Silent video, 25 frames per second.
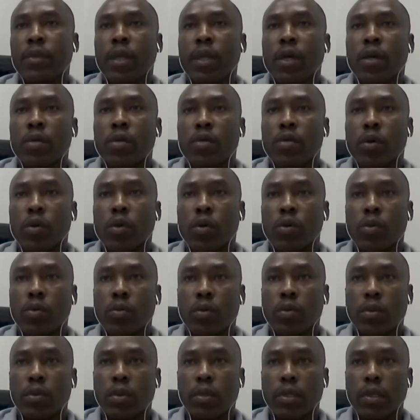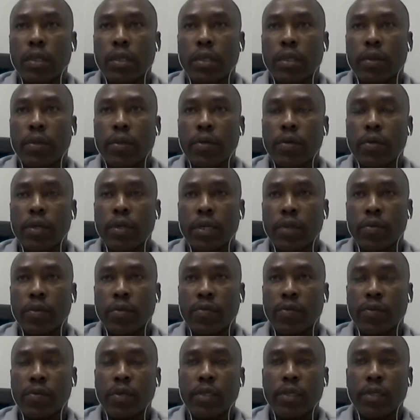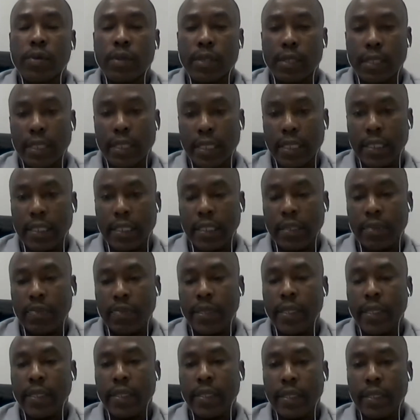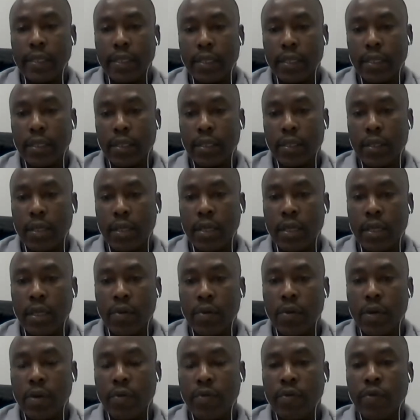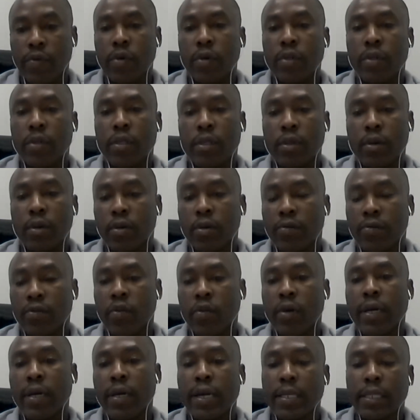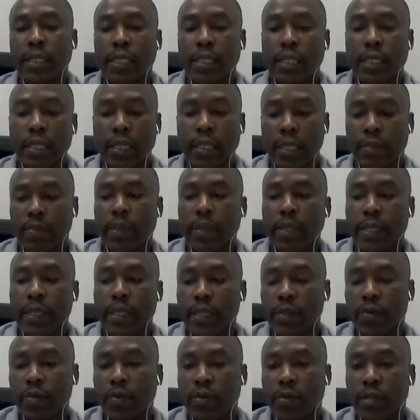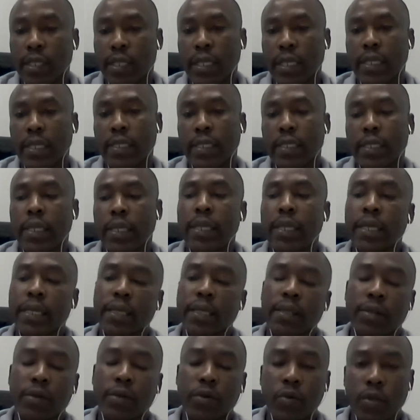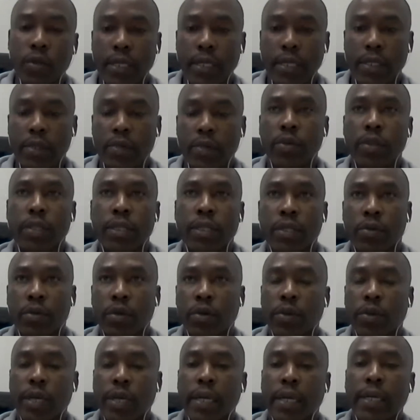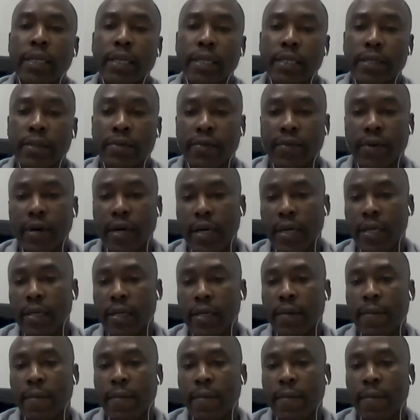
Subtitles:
So through that, we've got our Seriti partners, where we've got a lot of organizations that partners with Seriti. And then through that, that's where we identify